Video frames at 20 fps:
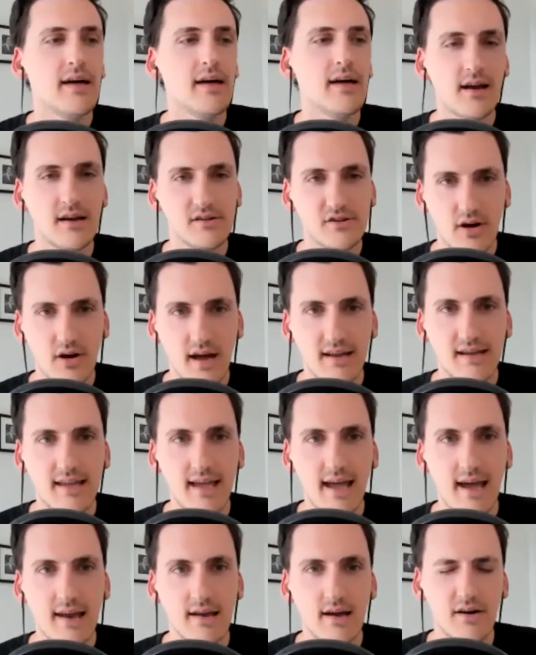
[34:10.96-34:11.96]
then I tried
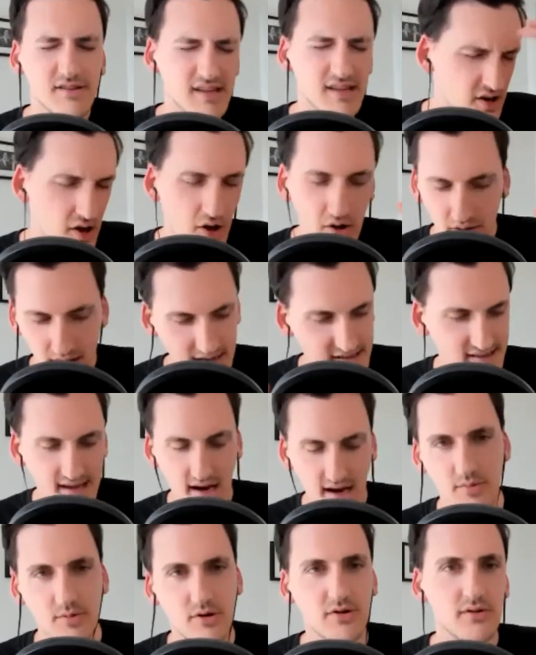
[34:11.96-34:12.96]
again. I was like, no, that's
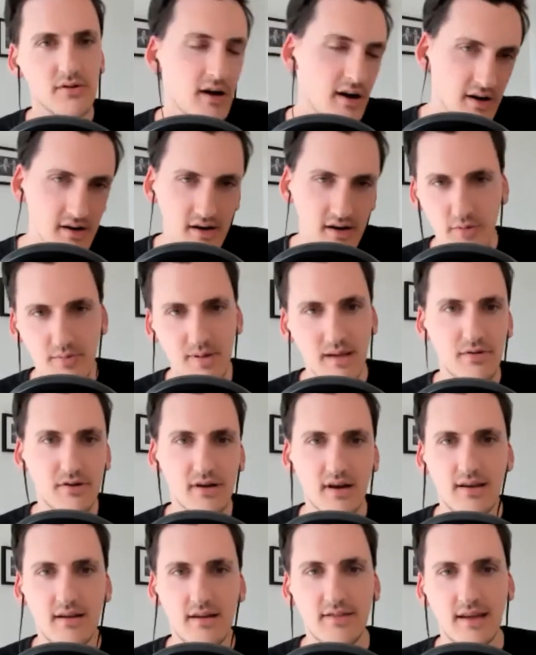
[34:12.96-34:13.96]
terrible. Oh no, people are
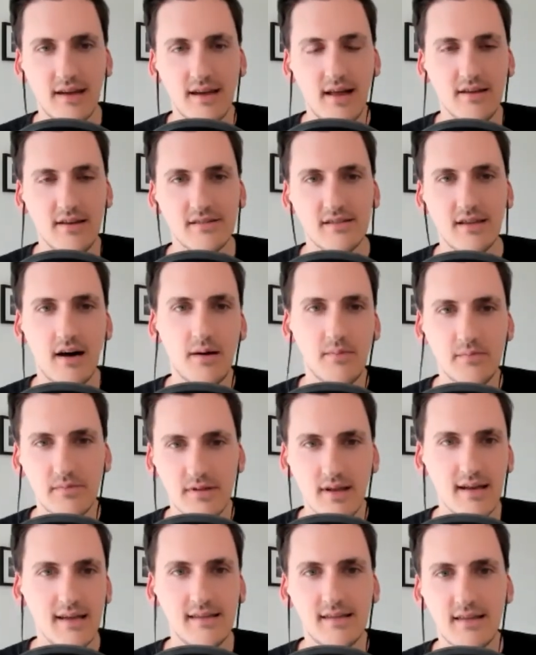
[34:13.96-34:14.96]
gonna think I look dumb.
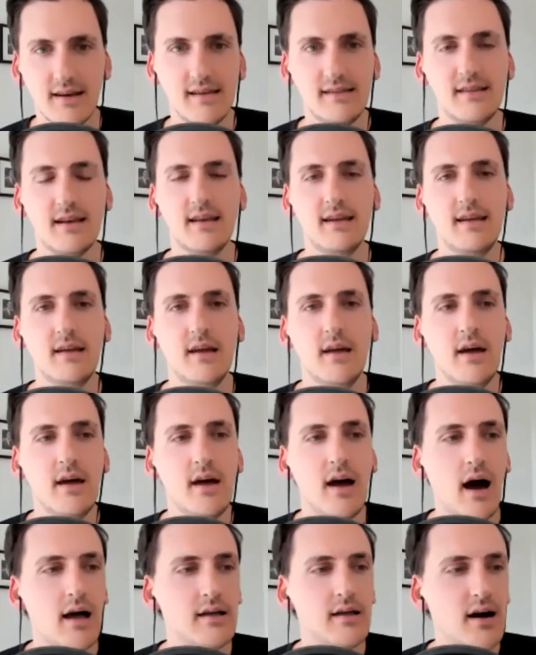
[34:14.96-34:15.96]
Delete, delete, delete.
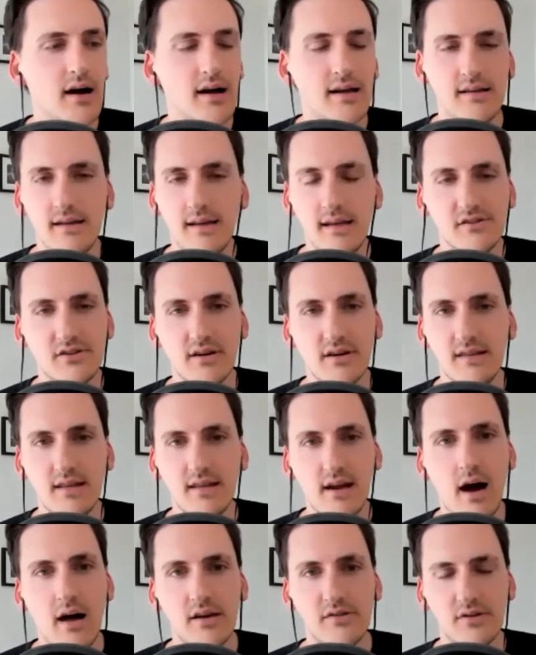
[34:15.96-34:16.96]
I, I literally did
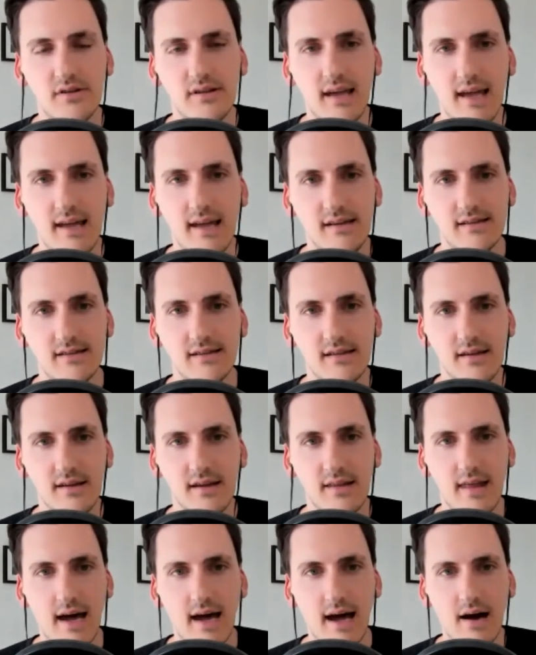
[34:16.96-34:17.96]
a hundred takes
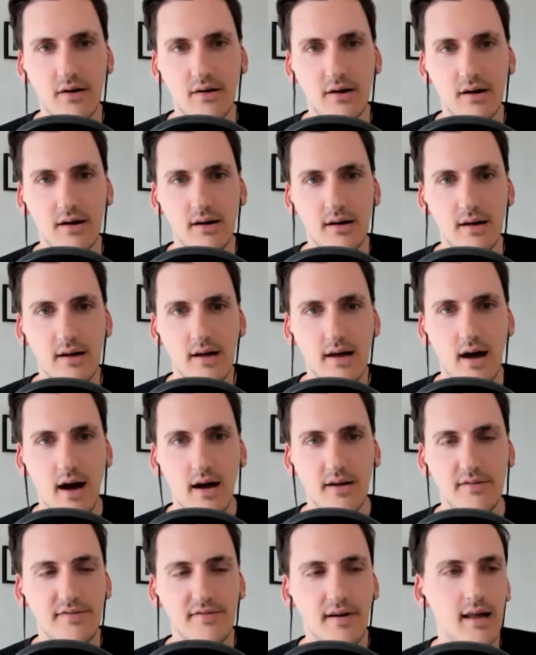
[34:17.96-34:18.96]
in that hour.
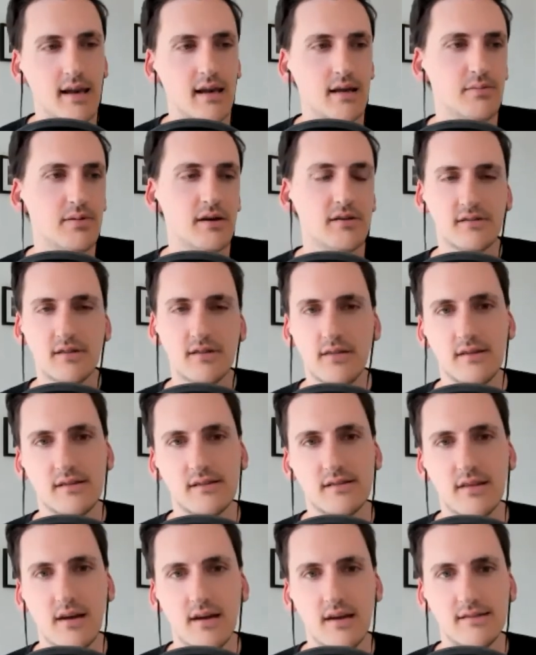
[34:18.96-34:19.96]
I finally posted
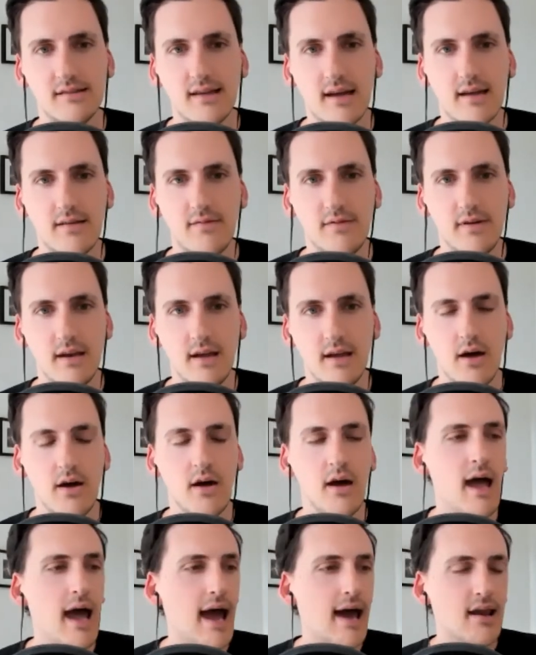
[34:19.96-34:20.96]
this thirty second video
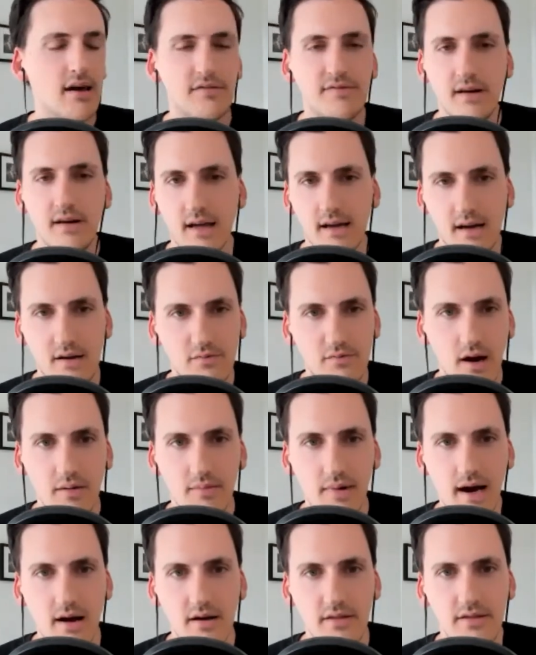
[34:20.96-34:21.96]
and I felt like I'd run a
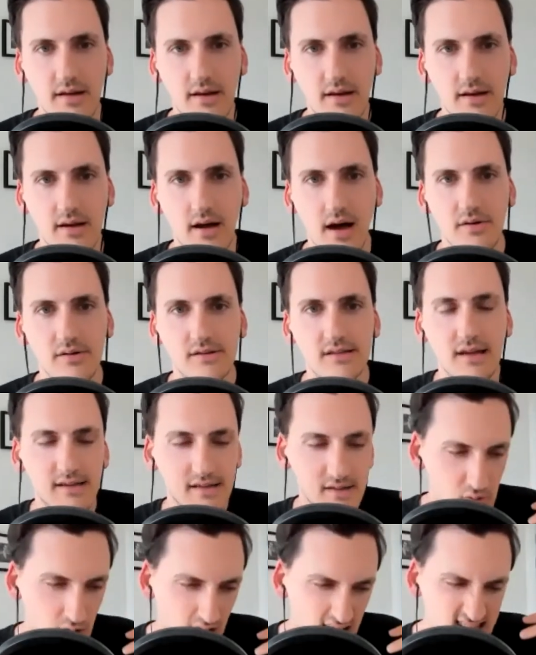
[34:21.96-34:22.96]
marathon. I was like
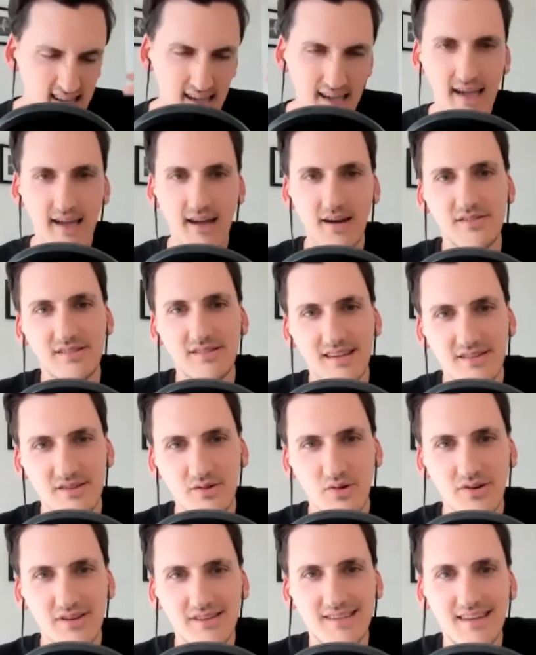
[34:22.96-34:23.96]
sweating. I was
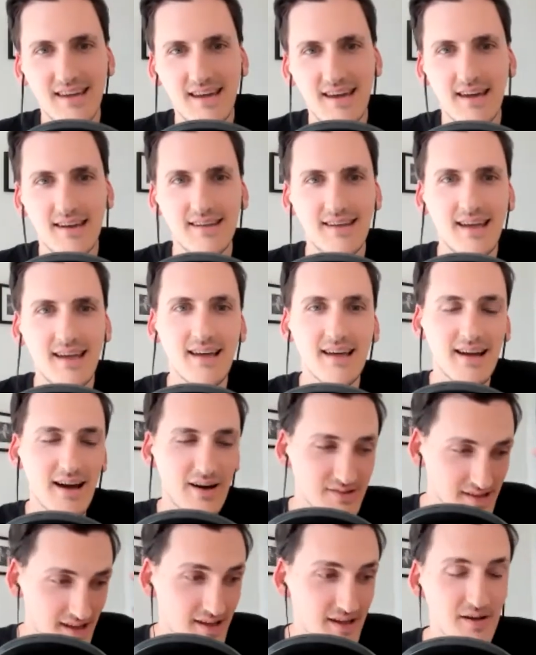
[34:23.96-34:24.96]
exhausted. I
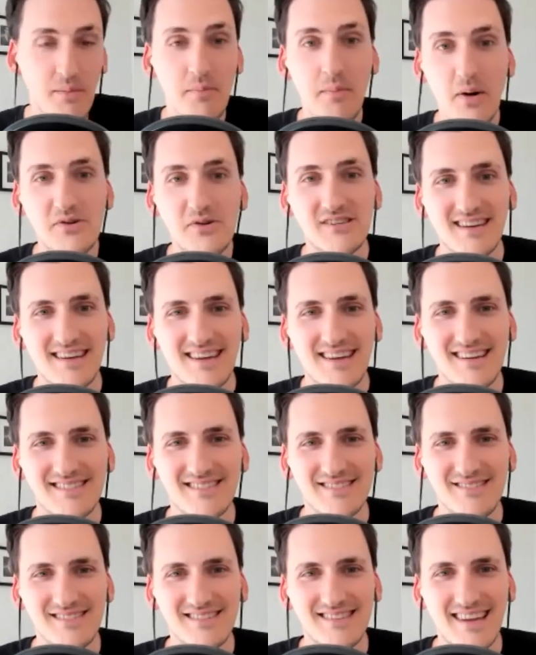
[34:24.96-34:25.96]
was like emotionally
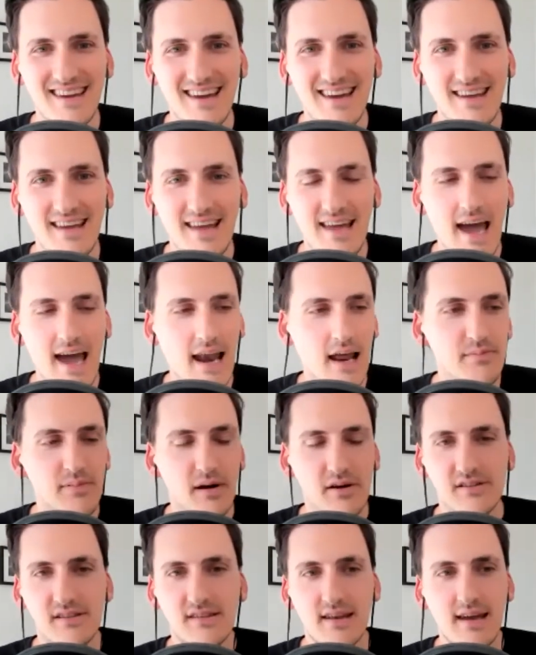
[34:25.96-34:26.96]
exhausted. I
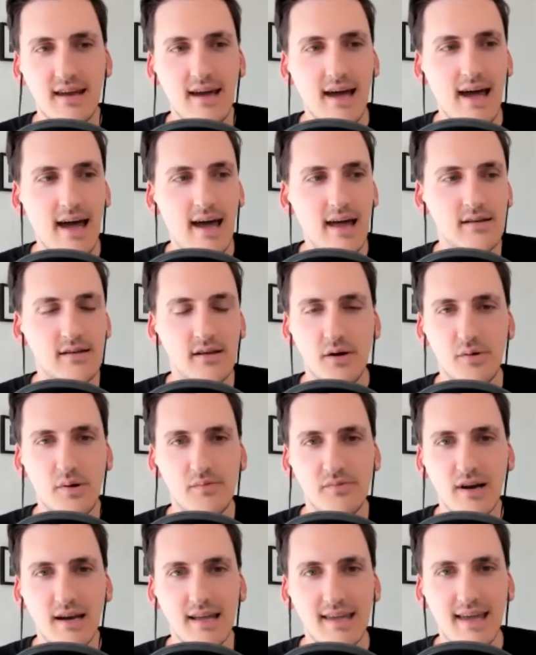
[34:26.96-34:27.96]
posted it and no
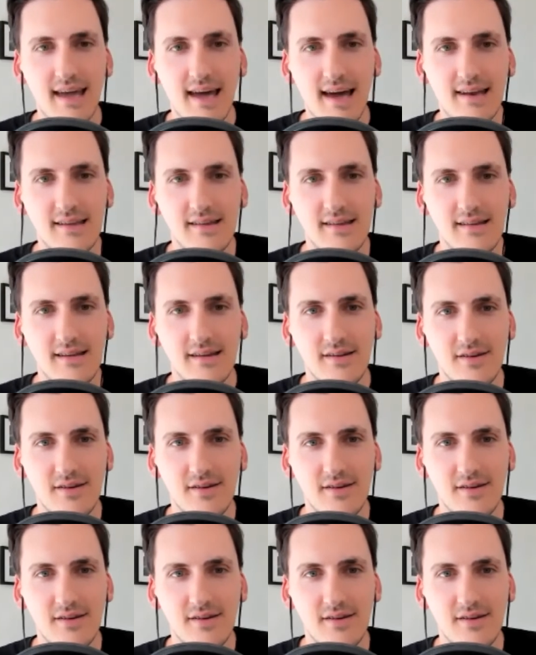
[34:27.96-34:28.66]
one really cared. It got